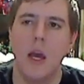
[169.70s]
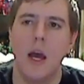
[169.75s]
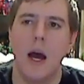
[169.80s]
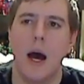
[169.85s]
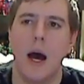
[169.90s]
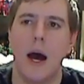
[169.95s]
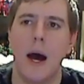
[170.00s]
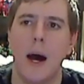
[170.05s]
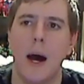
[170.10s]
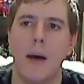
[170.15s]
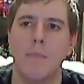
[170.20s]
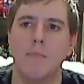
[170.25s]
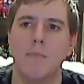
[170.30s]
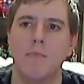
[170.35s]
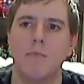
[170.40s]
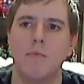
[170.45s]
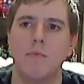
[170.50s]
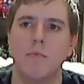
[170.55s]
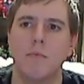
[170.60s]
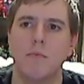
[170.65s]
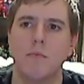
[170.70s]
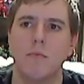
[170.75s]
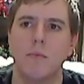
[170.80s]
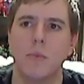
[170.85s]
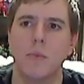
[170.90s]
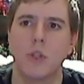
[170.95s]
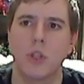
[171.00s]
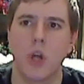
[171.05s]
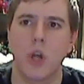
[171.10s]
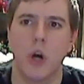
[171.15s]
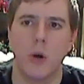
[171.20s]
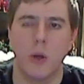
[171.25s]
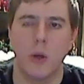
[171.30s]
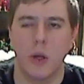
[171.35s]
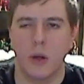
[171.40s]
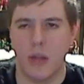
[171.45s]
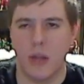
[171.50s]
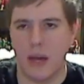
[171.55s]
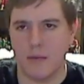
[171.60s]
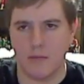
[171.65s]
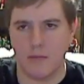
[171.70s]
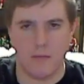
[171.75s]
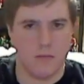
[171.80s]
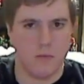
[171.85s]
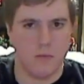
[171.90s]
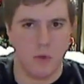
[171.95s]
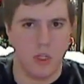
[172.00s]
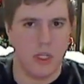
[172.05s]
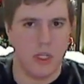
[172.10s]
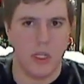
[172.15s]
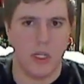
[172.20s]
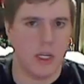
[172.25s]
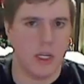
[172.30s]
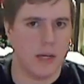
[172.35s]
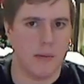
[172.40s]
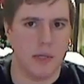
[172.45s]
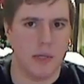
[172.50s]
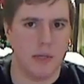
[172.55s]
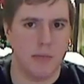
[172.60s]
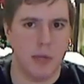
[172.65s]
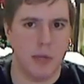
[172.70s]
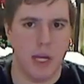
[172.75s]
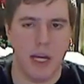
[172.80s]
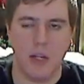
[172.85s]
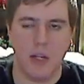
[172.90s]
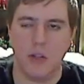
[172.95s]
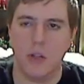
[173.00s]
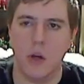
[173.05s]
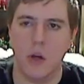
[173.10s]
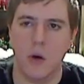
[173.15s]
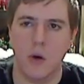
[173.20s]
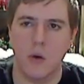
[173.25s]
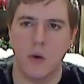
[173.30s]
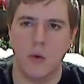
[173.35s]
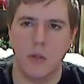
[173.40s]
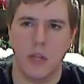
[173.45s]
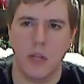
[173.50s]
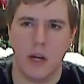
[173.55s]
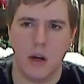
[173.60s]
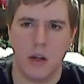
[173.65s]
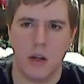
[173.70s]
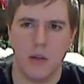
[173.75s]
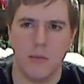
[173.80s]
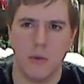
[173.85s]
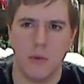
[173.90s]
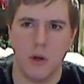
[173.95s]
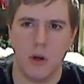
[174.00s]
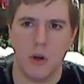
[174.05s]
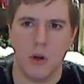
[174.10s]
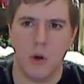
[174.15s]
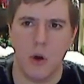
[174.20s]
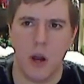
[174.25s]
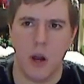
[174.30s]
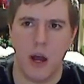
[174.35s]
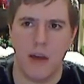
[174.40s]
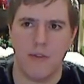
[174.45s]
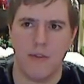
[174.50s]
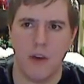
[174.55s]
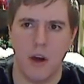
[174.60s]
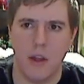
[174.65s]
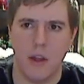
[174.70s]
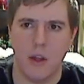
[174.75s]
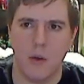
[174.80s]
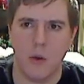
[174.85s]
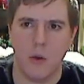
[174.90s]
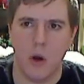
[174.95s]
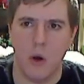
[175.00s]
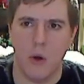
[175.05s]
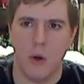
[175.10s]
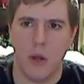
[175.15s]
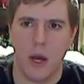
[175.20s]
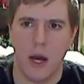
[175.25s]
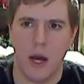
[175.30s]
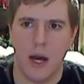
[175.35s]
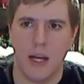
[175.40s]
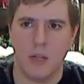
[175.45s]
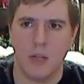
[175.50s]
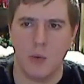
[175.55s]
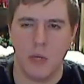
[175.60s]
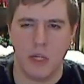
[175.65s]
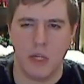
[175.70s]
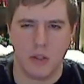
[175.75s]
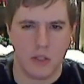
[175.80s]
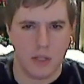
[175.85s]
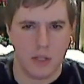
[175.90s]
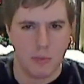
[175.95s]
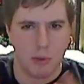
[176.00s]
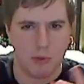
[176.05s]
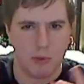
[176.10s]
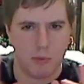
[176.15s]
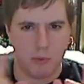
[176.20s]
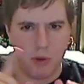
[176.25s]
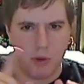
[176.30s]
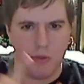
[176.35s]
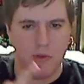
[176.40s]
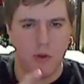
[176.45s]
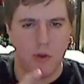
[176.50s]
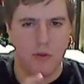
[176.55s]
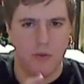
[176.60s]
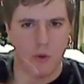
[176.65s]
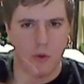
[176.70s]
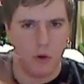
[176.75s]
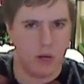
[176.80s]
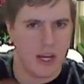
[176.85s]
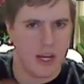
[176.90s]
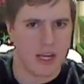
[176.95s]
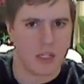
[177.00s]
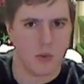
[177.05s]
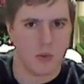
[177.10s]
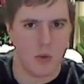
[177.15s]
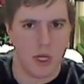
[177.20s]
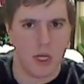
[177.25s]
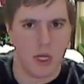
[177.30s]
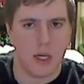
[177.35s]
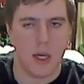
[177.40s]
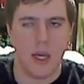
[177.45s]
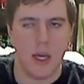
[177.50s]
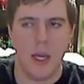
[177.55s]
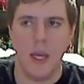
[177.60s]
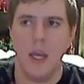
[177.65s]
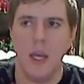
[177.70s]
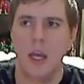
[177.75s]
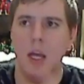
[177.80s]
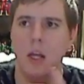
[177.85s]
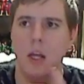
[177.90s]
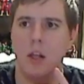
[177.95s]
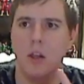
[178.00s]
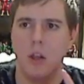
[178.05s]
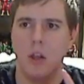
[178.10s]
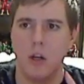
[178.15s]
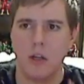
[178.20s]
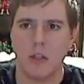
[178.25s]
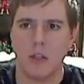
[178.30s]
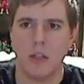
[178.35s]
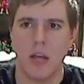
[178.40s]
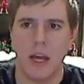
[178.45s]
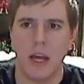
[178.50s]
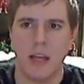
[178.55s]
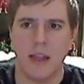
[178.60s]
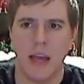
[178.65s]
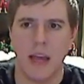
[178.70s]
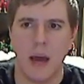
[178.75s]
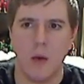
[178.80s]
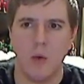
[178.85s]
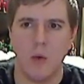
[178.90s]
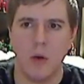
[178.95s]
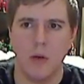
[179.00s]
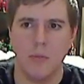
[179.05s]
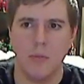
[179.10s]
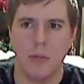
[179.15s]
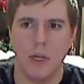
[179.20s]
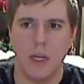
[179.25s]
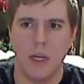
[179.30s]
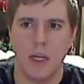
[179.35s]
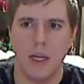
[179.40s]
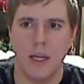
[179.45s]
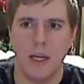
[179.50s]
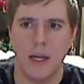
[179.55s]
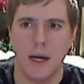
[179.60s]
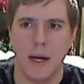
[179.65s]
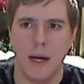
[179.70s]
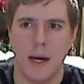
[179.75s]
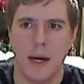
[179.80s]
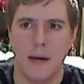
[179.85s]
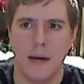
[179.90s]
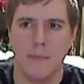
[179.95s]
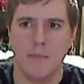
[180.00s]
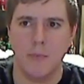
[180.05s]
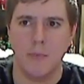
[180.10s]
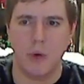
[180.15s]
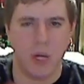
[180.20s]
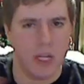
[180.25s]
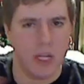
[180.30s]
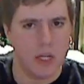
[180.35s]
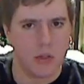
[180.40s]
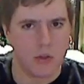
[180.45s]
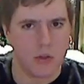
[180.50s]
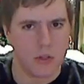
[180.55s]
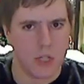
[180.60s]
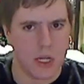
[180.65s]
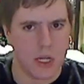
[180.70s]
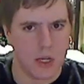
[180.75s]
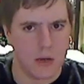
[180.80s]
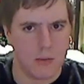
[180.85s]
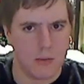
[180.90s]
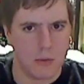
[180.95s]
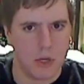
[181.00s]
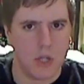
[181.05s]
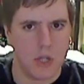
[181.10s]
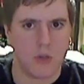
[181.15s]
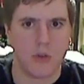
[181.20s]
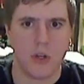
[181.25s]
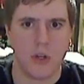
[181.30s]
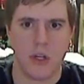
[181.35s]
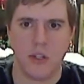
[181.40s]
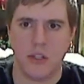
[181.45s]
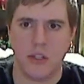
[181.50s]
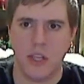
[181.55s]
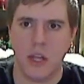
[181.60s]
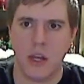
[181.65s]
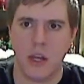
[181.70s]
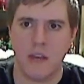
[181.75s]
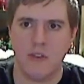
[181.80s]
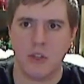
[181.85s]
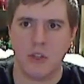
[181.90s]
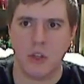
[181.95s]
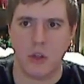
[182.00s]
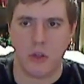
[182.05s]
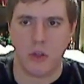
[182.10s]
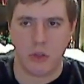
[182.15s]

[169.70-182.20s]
Um, so, you know, that really didn't come into play. So Daryl and Merle going off on their own. Uh, as we can see from the preview for next week, looks like that will be um, pretty interesting. Pretty interesting to see. That'll give us a